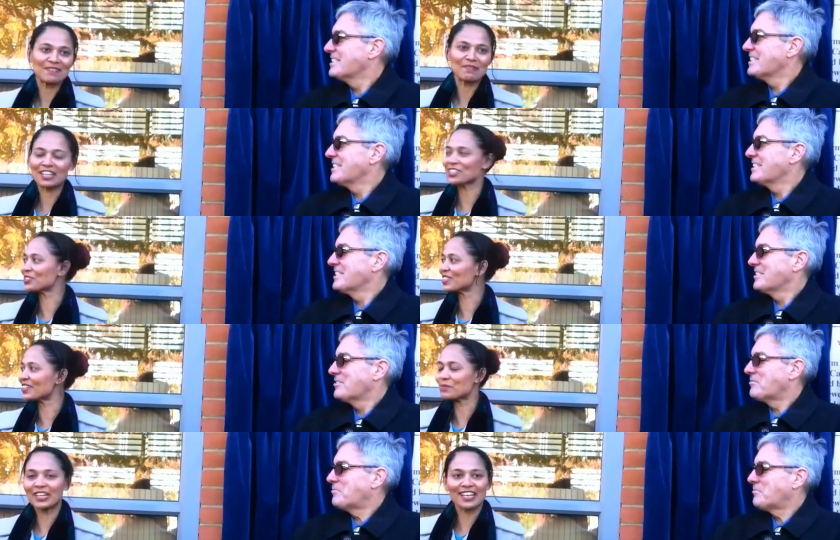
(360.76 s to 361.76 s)
Speaker 1: and make
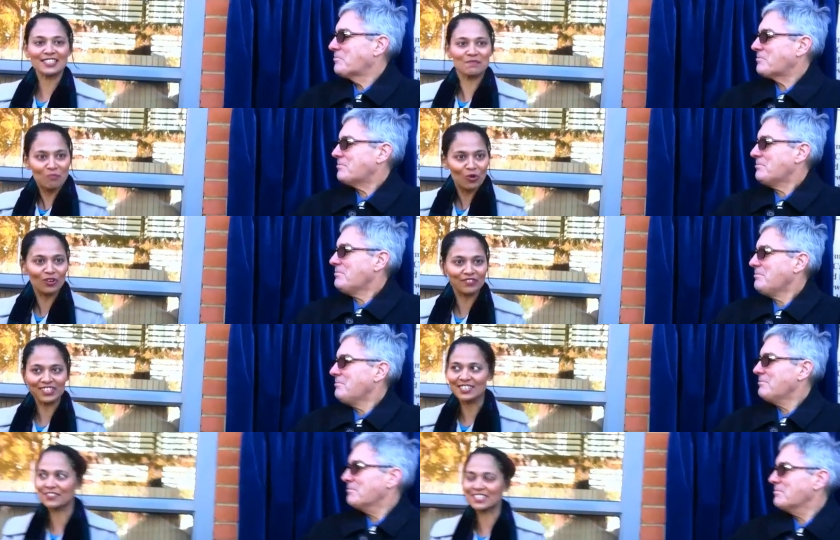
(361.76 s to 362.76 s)
sure that we get some more
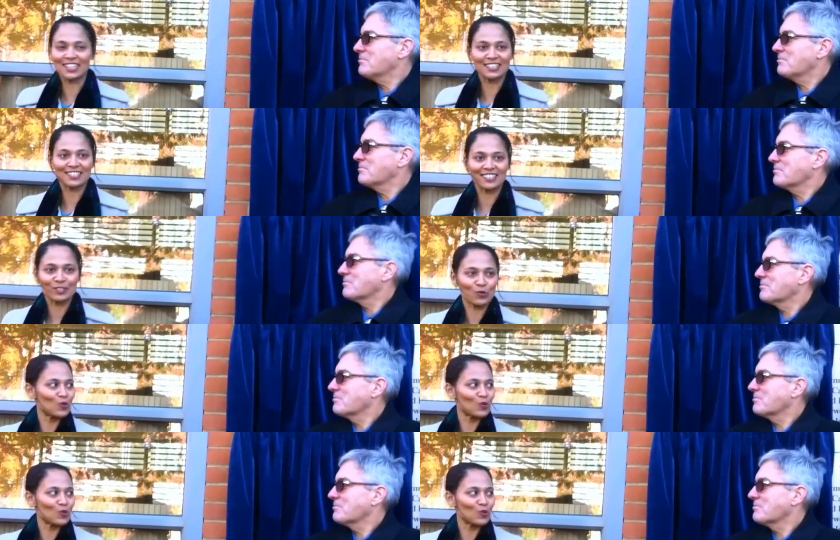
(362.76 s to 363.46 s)
of these facilities